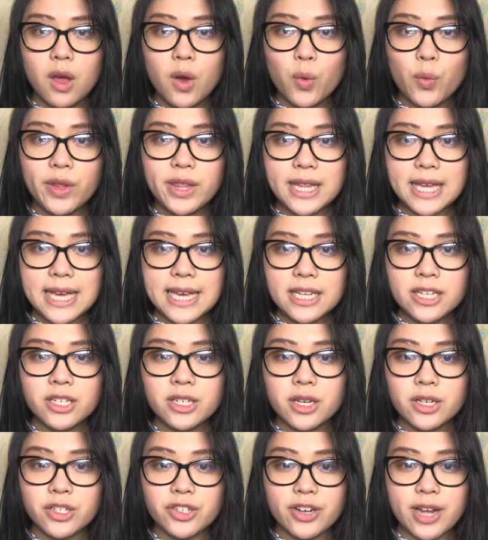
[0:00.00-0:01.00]
With each
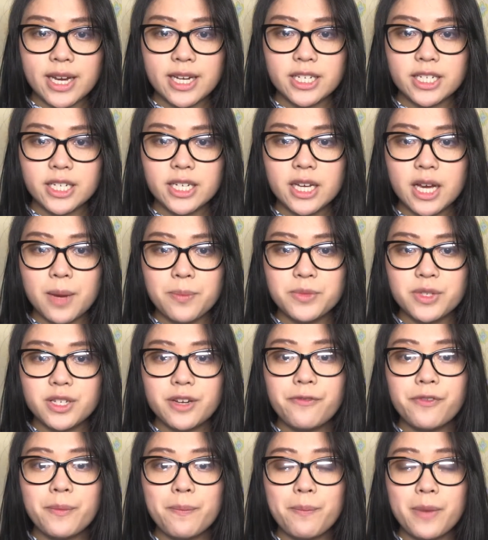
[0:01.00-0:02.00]
strategy comes
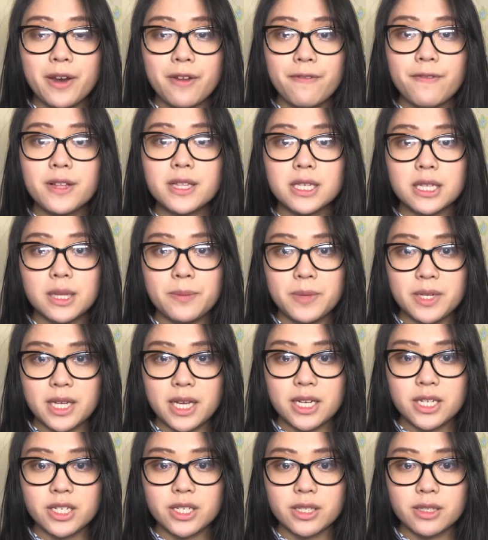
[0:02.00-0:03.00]
different benefits and
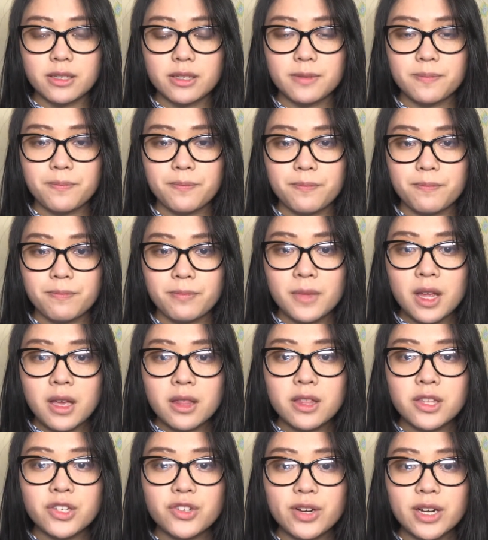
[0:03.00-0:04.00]
limitations.
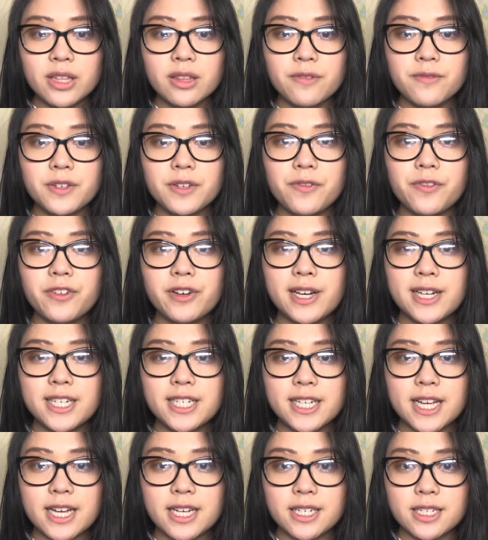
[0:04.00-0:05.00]
The strength of
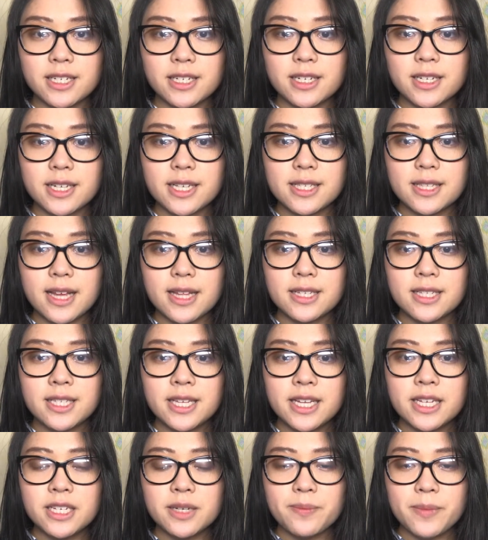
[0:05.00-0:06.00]
differentiation is that the
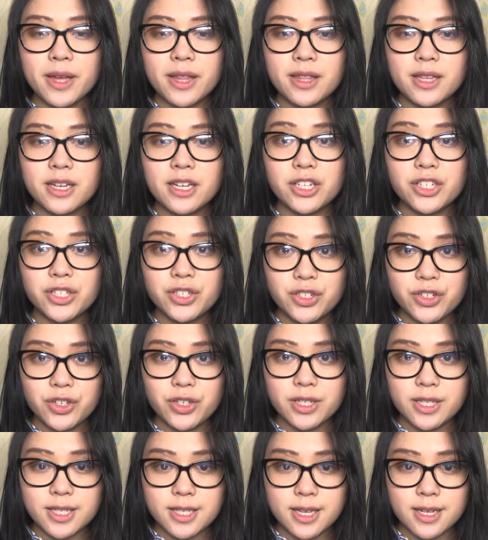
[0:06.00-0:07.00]
teaching method is
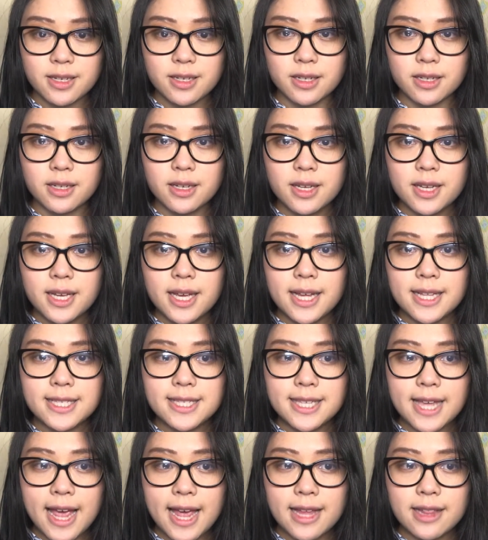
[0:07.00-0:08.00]
student-centered and
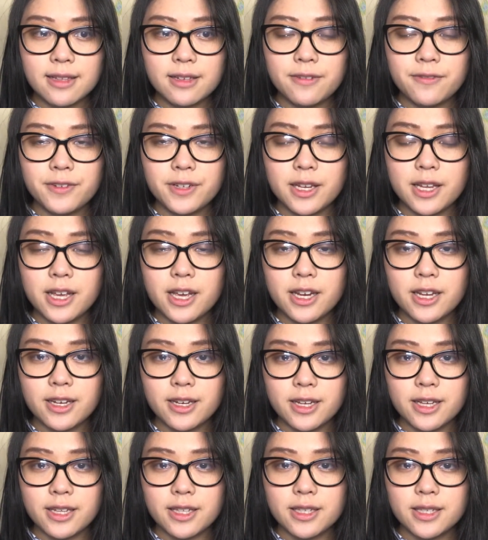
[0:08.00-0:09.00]
tailored for learning
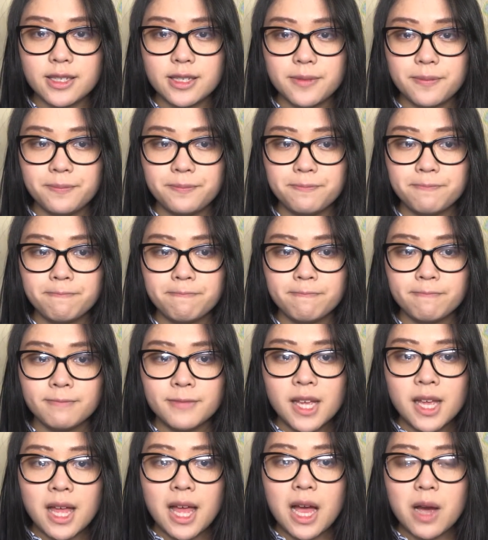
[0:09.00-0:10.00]
needs.
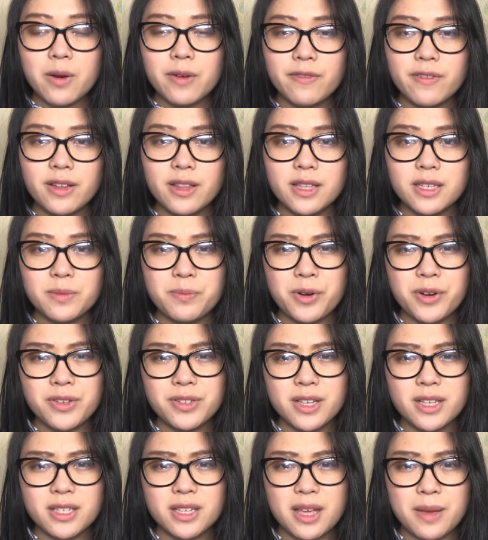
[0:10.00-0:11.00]
However, this
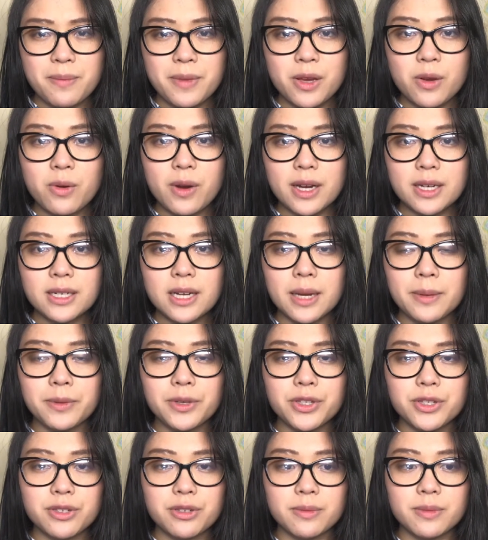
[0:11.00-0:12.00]
process can be quite
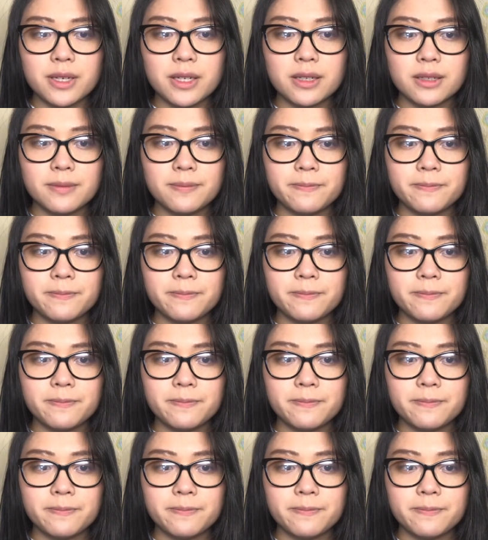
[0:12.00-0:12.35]
time-consuming.